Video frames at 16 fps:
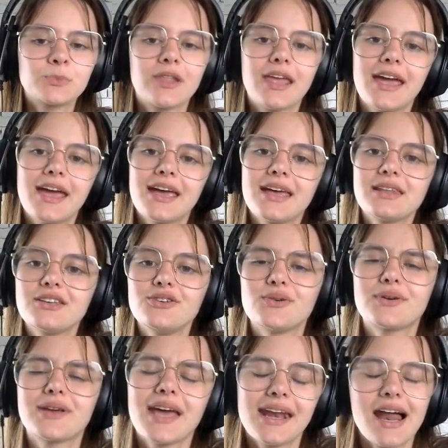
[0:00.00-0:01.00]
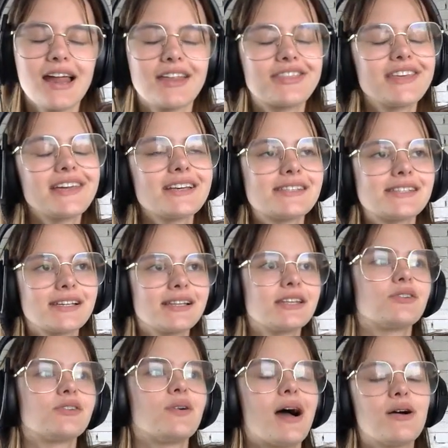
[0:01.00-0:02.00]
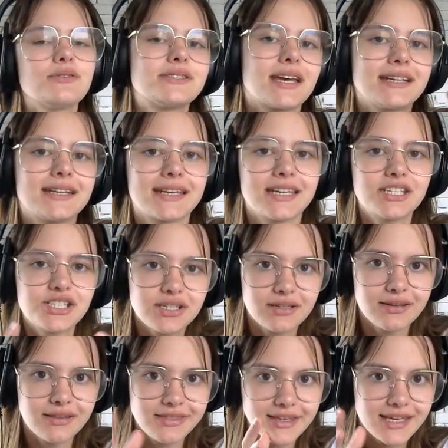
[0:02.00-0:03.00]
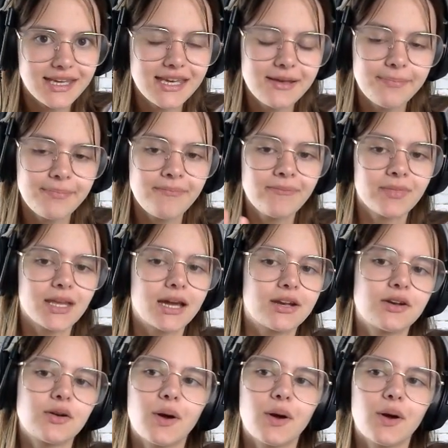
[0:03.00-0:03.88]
And you get, I think it's a little outside kitchen thingy. I don't know